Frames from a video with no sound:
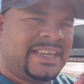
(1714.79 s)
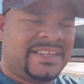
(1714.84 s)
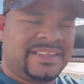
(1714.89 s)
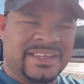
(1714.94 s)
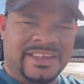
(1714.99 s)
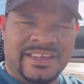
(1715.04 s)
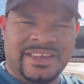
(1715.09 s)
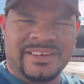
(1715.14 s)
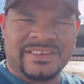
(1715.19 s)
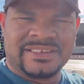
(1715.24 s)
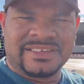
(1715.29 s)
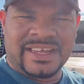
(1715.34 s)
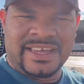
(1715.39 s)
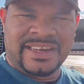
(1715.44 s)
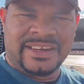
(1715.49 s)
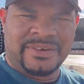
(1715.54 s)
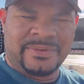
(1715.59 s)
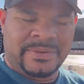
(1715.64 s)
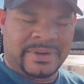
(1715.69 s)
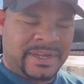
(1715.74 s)
Then years
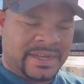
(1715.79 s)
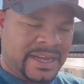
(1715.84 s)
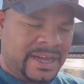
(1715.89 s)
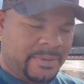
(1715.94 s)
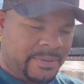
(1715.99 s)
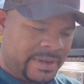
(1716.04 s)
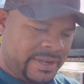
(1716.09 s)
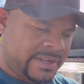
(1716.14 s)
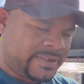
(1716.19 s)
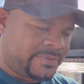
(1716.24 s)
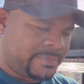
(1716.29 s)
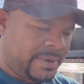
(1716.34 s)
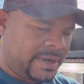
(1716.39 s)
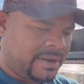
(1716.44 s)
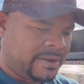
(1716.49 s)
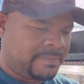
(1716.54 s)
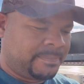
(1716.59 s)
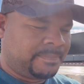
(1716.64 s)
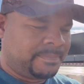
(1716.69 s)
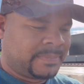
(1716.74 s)
later, when I got with his
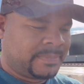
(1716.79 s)
mom,